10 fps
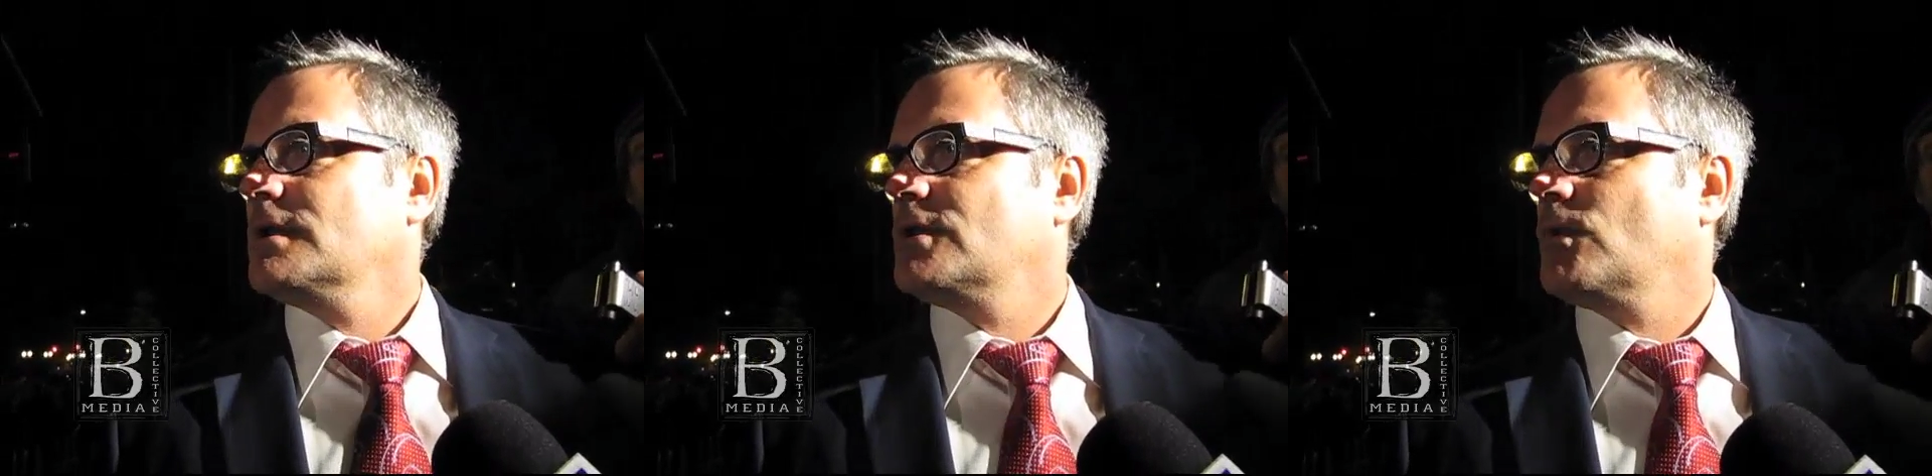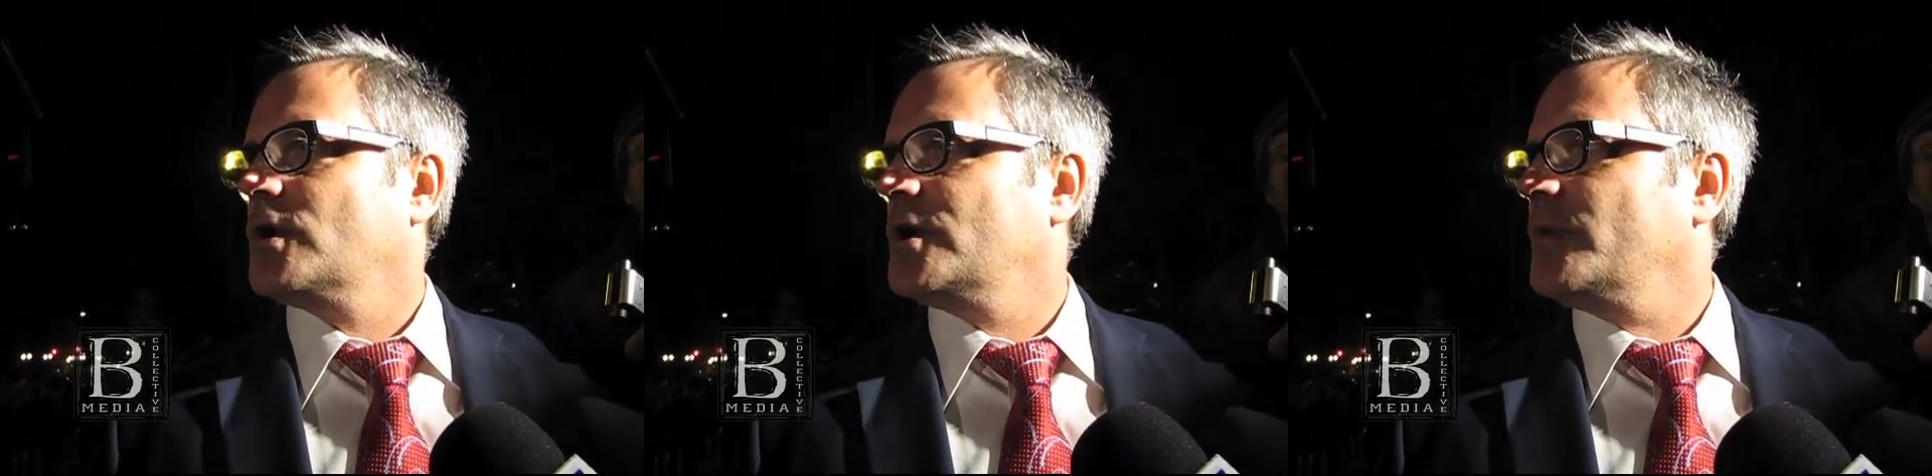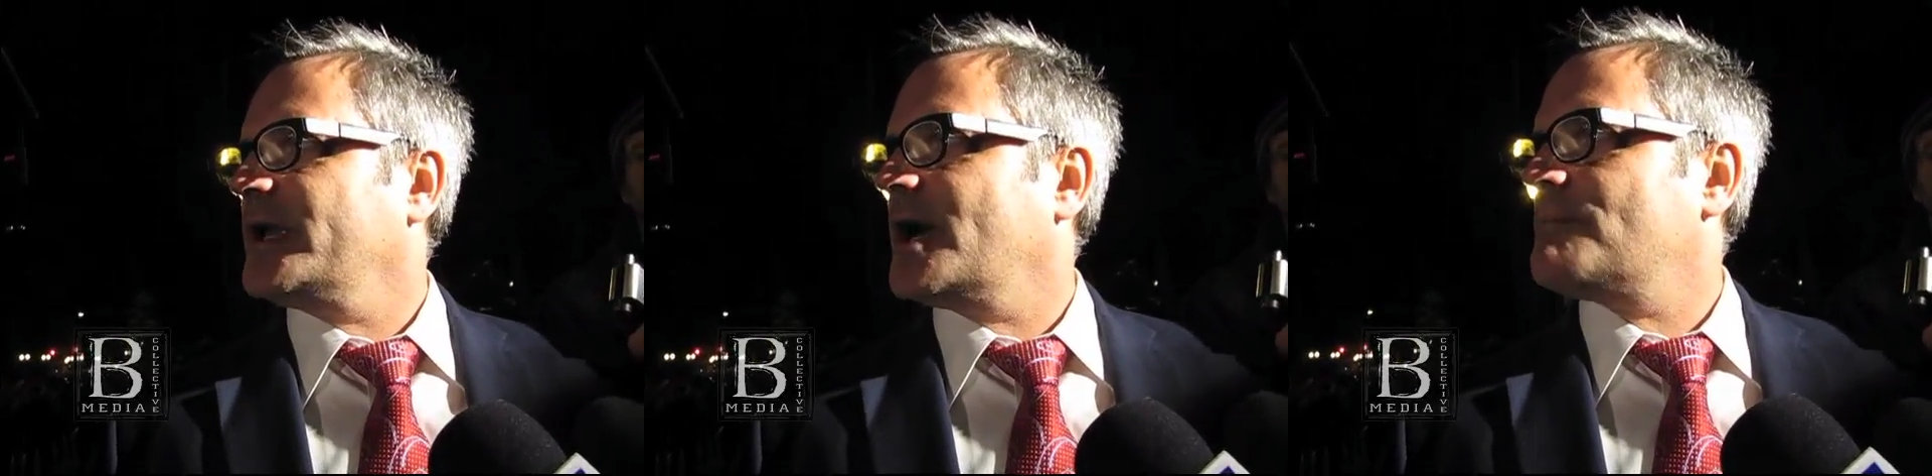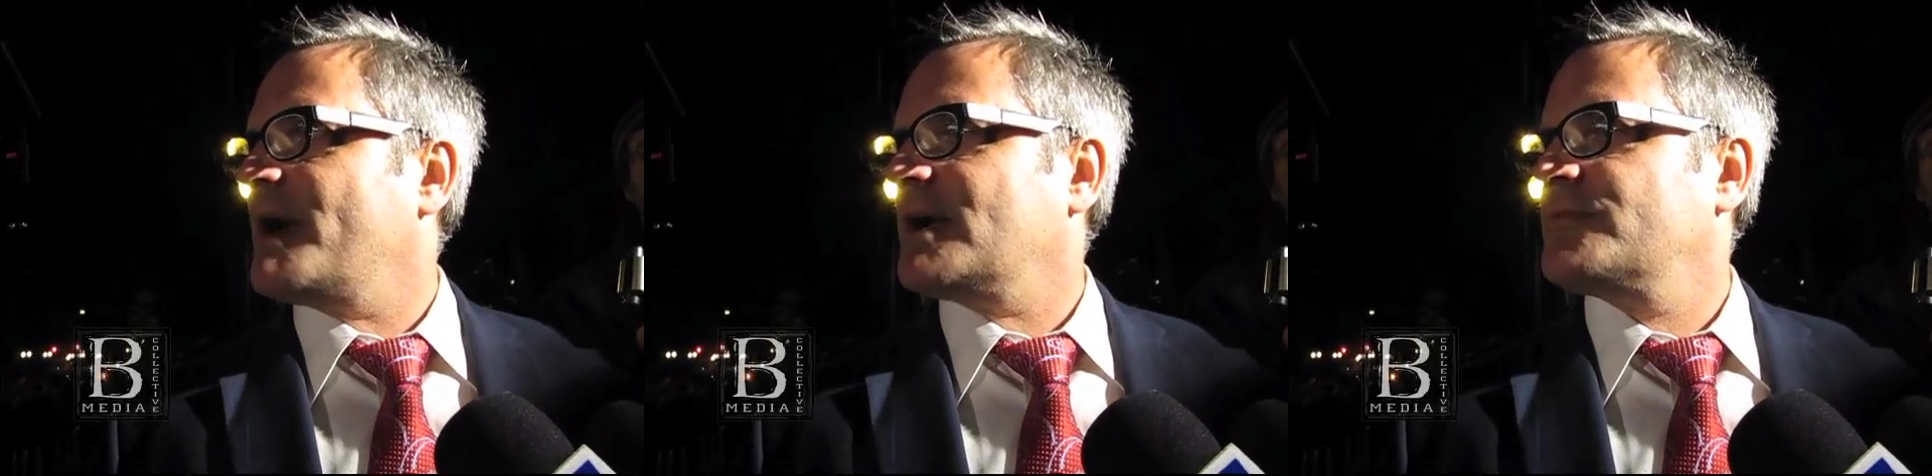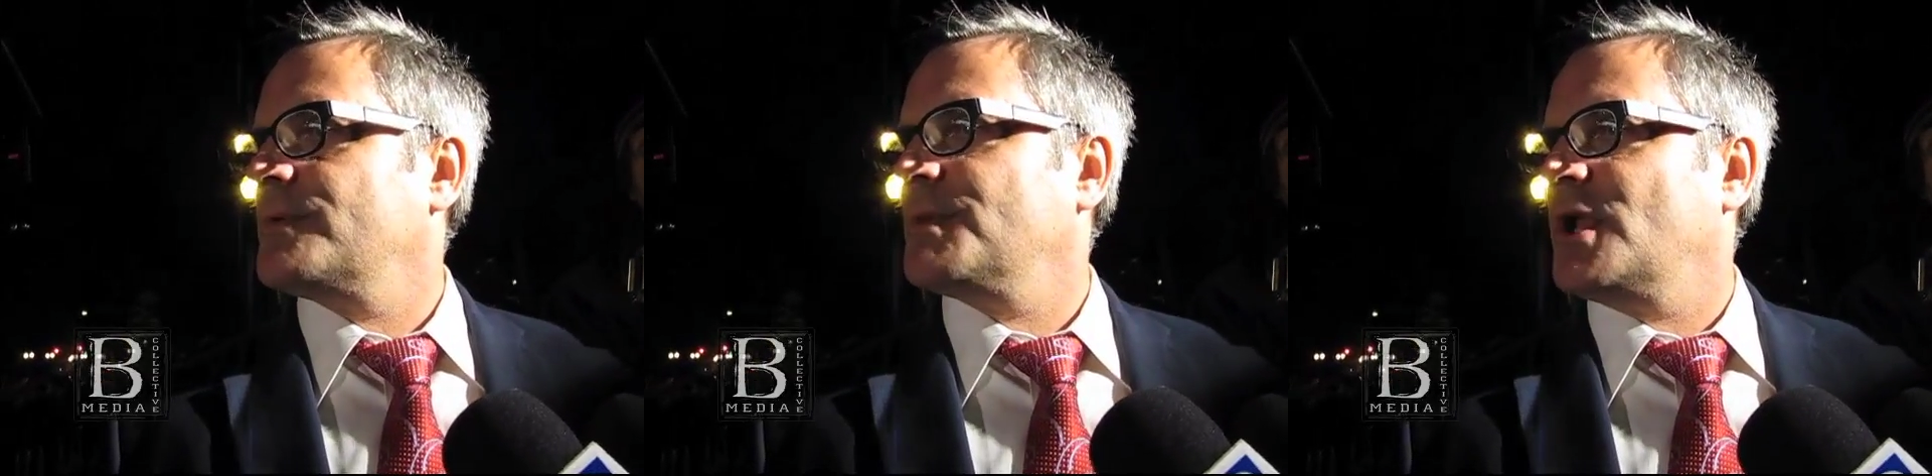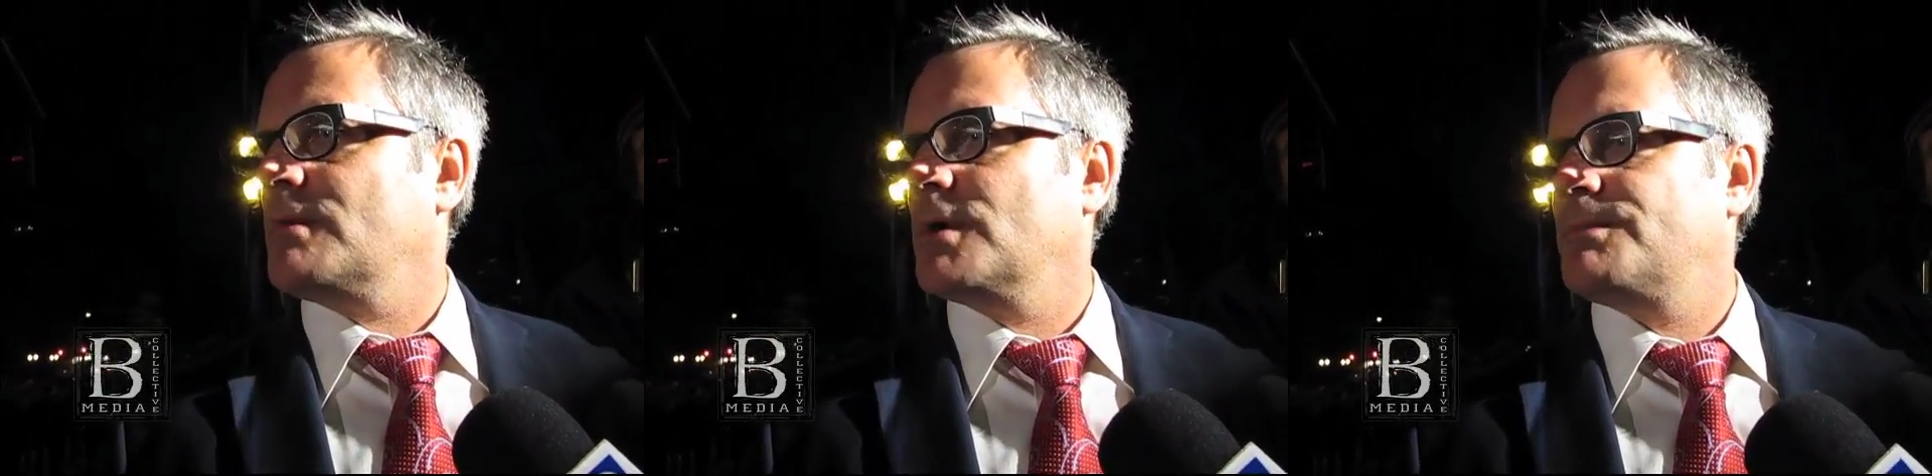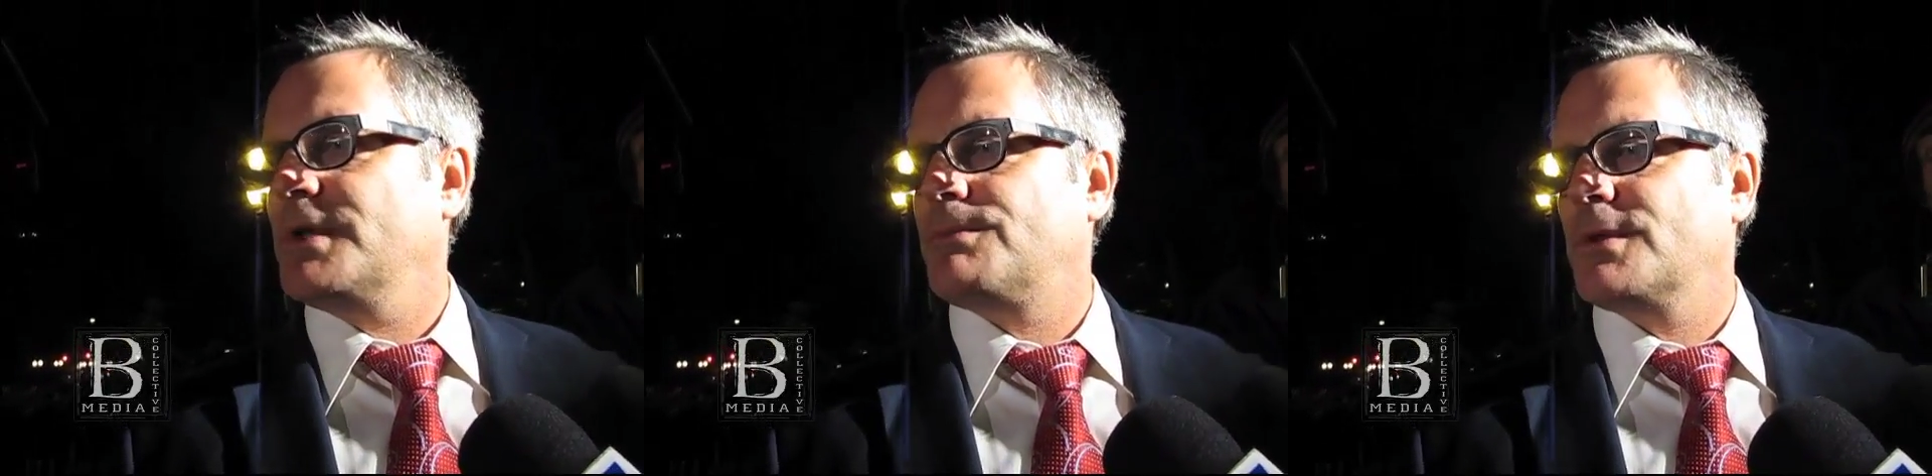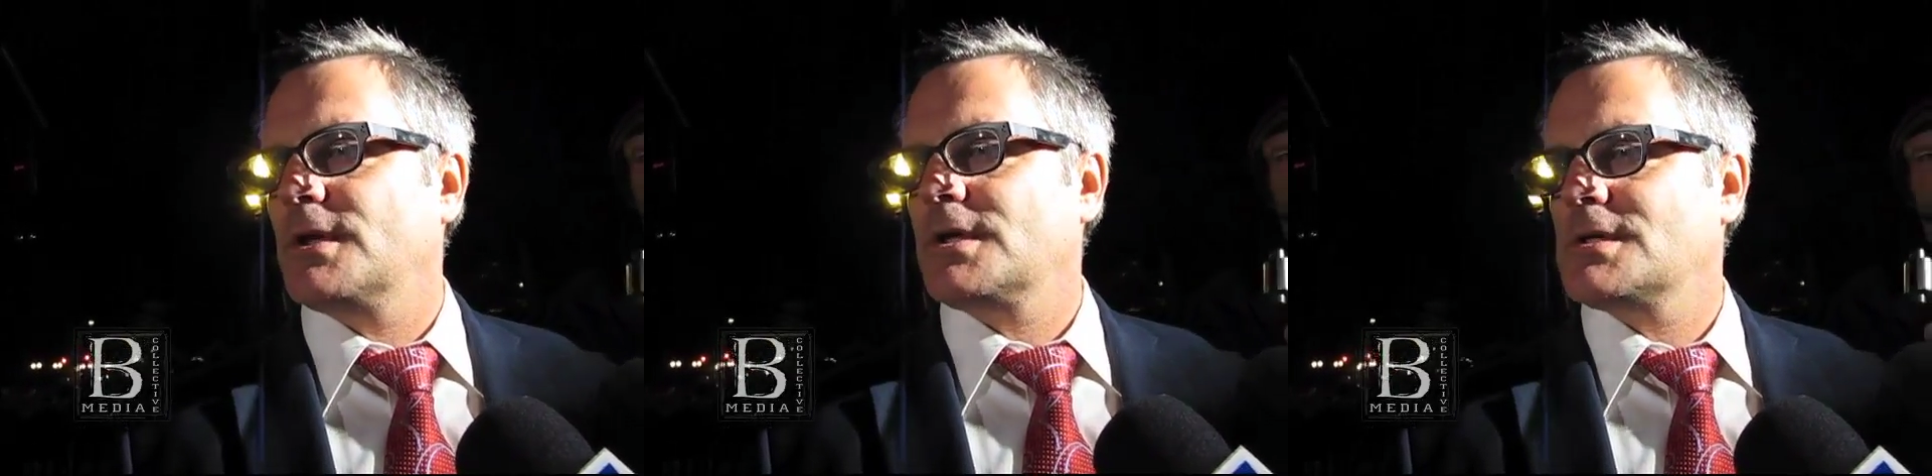The word we got back from a number of people that